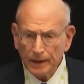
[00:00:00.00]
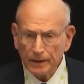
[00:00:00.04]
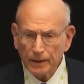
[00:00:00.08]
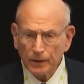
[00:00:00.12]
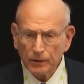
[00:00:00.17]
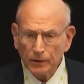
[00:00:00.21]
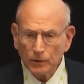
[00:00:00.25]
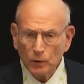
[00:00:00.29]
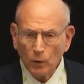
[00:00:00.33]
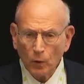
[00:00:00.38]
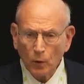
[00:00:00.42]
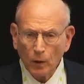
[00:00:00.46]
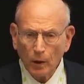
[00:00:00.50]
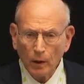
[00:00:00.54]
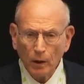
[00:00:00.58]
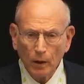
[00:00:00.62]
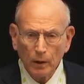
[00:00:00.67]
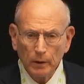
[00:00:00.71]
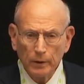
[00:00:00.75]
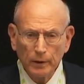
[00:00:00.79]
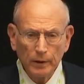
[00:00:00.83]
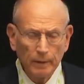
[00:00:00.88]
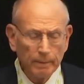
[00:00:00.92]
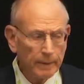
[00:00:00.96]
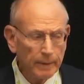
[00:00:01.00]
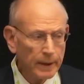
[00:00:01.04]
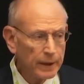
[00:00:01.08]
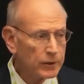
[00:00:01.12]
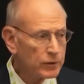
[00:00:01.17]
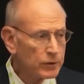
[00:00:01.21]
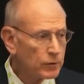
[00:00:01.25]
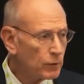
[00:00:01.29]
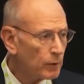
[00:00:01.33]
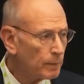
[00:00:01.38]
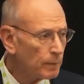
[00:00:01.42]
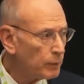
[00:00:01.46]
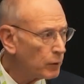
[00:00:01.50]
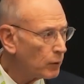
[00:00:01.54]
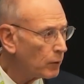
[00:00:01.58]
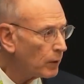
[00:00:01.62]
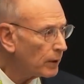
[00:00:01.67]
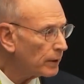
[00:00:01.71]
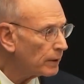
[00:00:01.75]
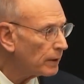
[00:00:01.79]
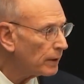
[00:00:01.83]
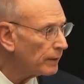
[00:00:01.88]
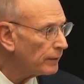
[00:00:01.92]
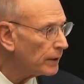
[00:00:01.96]
ignore the mixed
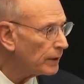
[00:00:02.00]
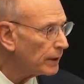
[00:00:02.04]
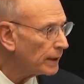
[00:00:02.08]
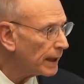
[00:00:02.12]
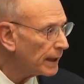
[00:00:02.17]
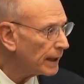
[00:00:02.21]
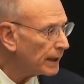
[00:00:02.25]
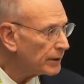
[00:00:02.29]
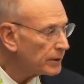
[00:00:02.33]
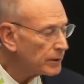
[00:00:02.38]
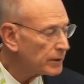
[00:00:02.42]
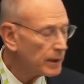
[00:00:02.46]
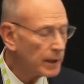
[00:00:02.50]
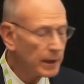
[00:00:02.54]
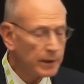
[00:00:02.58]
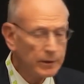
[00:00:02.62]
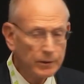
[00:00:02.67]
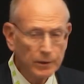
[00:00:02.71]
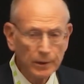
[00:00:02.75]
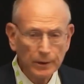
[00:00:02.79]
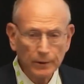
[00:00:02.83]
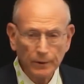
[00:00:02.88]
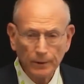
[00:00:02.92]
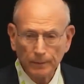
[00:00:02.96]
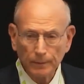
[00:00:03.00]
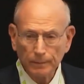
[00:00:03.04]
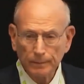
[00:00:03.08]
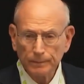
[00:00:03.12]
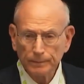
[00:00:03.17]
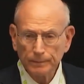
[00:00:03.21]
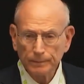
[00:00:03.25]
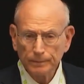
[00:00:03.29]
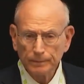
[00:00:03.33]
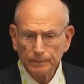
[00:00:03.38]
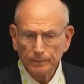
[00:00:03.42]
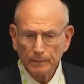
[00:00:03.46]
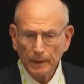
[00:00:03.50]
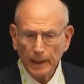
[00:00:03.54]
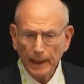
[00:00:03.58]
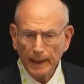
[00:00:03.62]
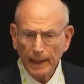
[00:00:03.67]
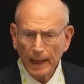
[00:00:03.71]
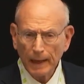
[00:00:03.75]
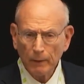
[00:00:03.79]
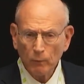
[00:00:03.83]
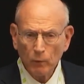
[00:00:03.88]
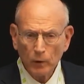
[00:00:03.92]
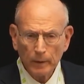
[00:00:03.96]
report of the United States either. And
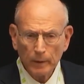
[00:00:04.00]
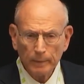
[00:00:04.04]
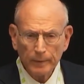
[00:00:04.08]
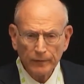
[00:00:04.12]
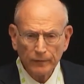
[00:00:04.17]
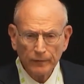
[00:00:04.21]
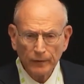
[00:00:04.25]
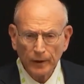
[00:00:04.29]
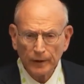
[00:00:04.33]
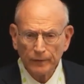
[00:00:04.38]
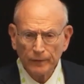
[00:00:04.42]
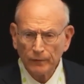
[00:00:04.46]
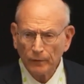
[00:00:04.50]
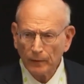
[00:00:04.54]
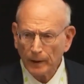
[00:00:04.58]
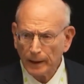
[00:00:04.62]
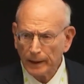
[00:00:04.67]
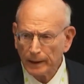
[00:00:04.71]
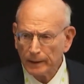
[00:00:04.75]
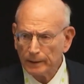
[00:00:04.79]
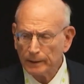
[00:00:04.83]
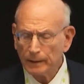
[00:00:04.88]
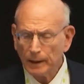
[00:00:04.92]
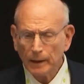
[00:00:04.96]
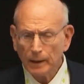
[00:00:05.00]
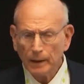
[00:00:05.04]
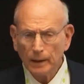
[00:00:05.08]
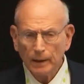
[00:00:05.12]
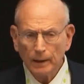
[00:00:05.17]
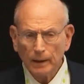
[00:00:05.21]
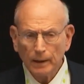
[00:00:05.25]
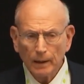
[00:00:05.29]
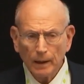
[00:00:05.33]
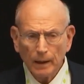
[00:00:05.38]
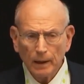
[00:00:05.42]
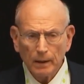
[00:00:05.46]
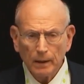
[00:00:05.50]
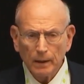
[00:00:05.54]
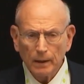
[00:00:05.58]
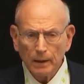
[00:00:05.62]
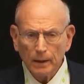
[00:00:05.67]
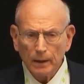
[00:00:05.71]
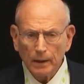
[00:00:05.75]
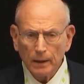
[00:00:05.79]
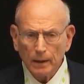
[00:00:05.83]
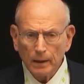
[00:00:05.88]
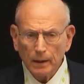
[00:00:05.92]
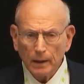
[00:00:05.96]
I want to be very frank.
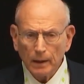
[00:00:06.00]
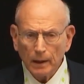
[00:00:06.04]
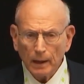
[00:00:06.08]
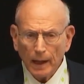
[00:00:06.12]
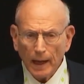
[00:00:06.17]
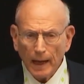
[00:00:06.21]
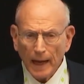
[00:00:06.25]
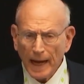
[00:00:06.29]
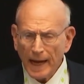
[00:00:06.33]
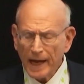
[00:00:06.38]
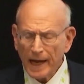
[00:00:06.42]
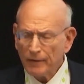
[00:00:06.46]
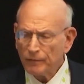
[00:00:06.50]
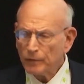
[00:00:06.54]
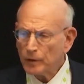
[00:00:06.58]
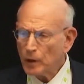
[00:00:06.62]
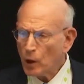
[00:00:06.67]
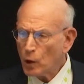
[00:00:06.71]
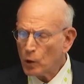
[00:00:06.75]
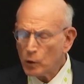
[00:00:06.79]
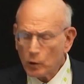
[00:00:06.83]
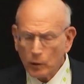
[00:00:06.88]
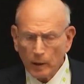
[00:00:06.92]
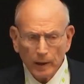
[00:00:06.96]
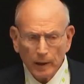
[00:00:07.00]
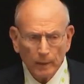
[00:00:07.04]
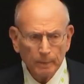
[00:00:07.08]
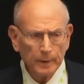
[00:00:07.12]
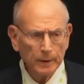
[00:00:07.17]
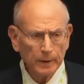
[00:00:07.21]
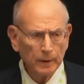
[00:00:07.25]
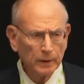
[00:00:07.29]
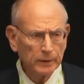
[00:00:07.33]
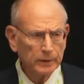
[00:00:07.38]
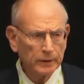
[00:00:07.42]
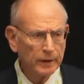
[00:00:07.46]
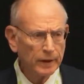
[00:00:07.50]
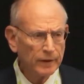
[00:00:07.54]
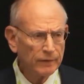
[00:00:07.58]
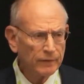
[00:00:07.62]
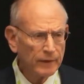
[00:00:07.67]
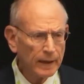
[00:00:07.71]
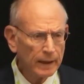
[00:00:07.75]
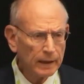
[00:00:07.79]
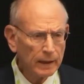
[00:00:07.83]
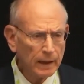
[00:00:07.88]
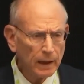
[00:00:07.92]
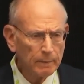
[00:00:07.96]
I have no credibility if I
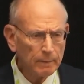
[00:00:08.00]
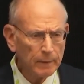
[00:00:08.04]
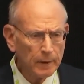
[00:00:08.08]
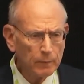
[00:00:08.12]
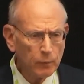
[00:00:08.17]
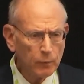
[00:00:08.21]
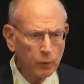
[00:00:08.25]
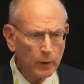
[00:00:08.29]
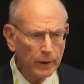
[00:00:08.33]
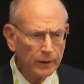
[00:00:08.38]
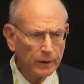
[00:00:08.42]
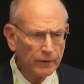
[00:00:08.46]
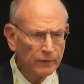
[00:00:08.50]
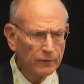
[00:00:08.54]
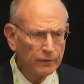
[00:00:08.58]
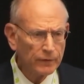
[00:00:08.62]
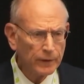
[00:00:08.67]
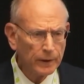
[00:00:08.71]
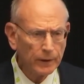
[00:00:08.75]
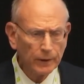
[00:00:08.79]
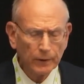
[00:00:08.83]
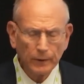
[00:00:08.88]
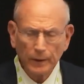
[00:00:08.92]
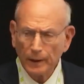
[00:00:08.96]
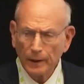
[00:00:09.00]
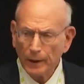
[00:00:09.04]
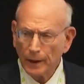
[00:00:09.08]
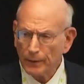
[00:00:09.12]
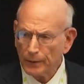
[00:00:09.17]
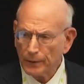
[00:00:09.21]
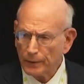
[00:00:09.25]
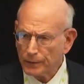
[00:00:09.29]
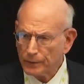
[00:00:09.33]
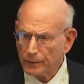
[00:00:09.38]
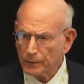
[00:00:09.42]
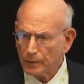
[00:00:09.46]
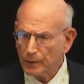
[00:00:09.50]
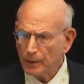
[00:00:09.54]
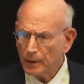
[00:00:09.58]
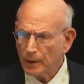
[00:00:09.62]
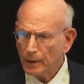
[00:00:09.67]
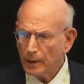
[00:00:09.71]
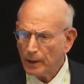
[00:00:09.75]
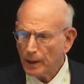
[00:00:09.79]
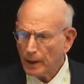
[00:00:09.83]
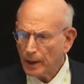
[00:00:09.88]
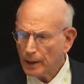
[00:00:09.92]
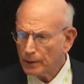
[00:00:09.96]
come and point the finger at others
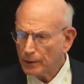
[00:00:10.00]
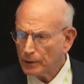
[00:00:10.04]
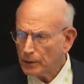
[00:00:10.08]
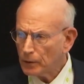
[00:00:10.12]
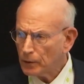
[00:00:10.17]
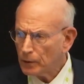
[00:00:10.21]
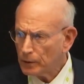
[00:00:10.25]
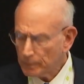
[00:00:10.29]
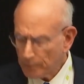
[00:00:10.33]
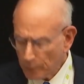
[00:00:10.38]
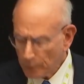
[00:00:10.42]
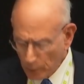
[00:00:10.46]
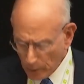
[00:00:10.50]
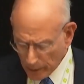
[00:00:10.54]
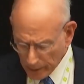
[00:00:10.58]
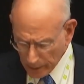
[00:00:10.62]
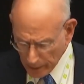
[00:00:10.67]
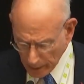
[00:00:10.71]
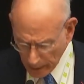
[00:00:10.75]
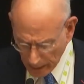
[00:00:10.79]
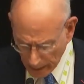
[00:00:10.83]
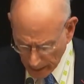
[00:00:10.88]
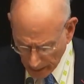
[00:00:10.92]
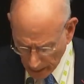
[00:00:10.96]
and don't point it at